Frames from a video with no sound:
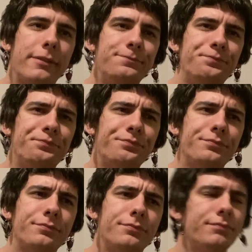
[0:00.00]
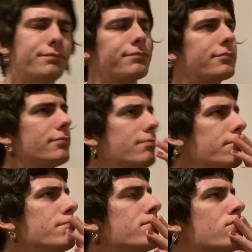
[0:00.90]

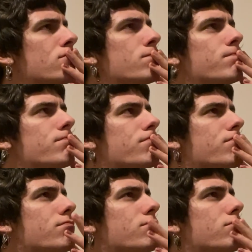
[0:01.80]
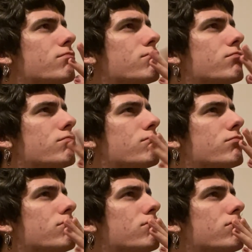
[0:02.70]
No one is speaking in this clip.